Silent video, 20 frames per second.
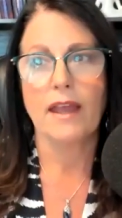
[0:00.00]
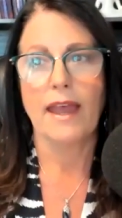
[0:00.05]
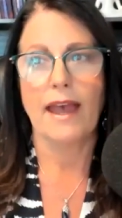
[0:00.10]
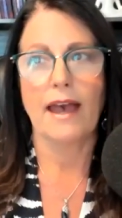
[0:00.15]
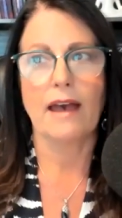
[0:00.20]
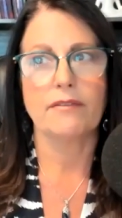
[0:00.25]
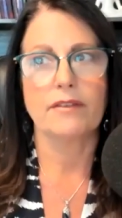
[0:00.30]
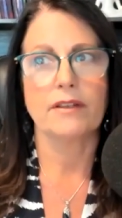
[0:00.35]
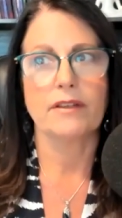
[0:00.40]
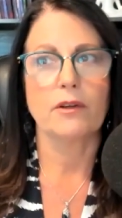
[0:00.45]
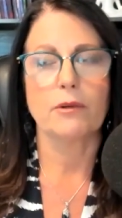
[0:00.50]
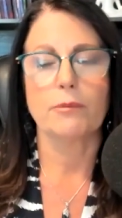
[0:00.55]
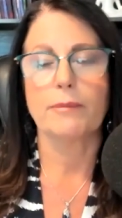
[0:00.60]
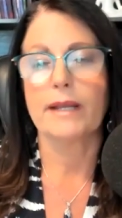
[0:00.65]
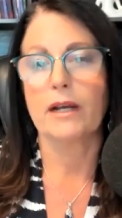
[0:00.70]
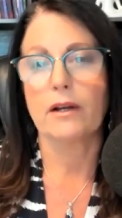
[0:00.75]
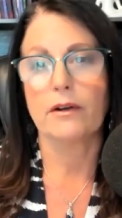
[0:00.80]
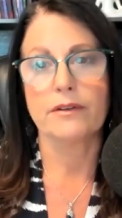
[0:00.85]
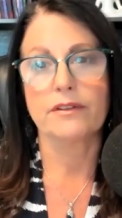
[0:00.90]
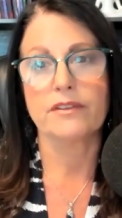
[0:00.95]
having their
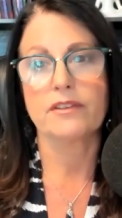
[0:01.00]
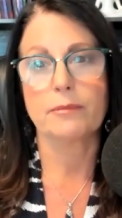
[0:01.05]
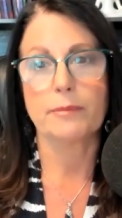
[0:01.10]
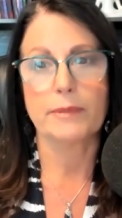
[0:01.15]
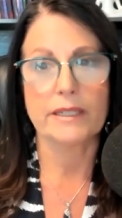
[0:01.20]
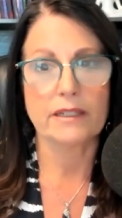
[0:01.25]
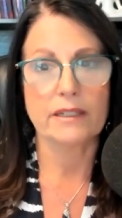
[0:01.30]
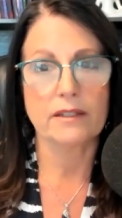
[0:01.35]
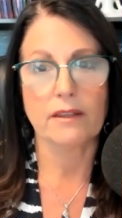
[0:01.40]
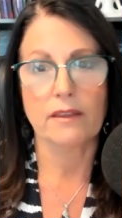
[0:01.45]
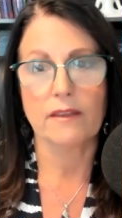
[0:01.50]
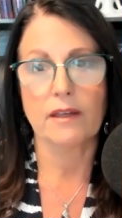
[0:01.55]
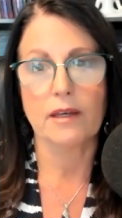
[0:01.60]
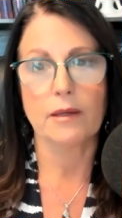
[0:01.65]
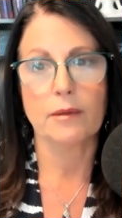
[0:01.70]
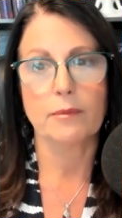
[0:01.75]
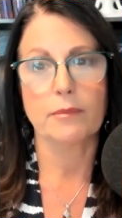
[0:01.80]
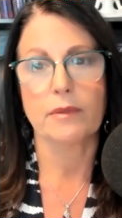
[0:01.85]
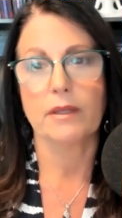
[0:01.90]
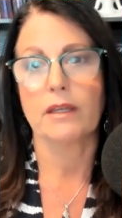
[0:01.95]
parents speak to
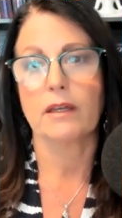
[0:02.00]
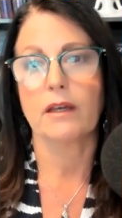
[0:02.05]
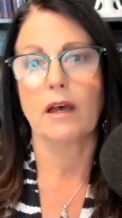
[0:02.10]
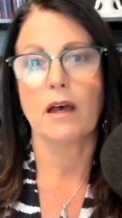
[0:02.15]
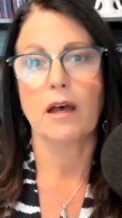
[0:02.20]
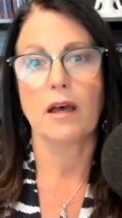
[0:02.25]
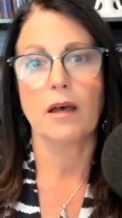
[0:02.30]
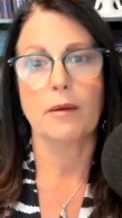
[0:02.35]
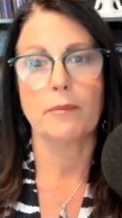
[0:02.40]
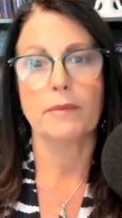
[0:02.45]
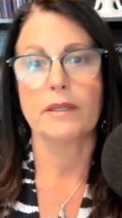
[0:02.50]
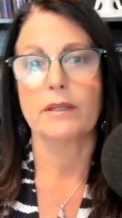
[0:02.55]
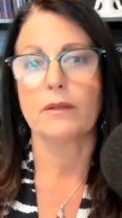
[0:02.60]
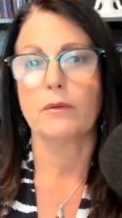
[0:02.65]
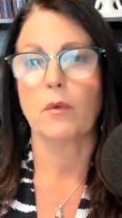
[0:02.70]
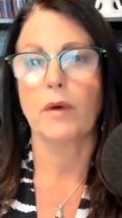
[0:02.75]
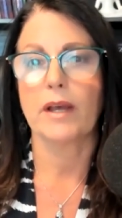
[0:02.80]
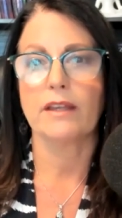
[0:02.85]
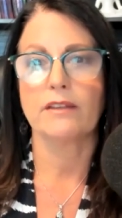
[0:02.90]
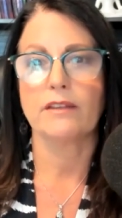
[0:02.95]
them um,
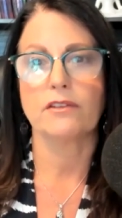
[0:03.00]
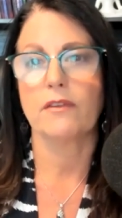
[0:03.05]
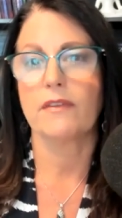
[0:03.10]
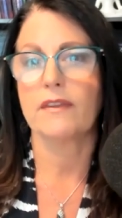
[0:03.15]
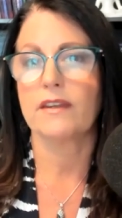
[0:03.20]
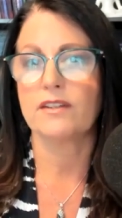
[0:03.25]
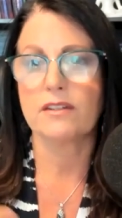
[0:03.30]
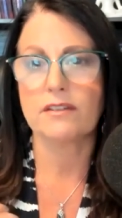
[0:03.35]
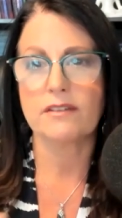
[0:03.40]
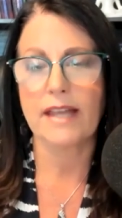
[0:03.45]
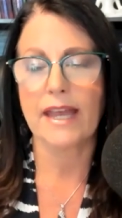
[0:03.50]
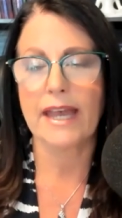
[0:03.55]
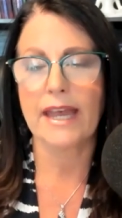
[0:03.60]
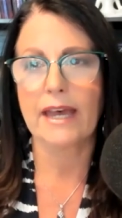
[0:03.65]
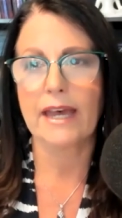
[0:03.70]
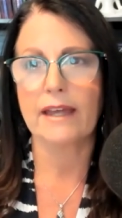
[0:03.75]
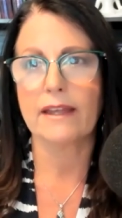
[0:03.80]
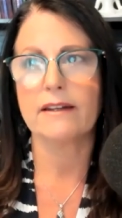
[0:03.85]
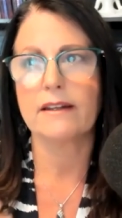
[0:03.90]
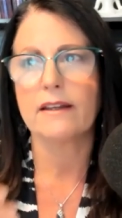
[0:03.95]
in ways or they just
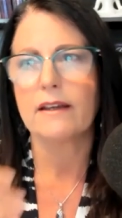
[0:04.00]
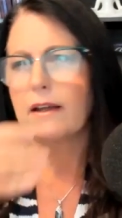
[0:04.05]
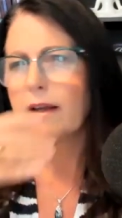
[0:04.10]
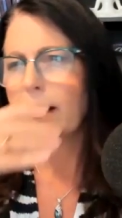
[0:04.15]
had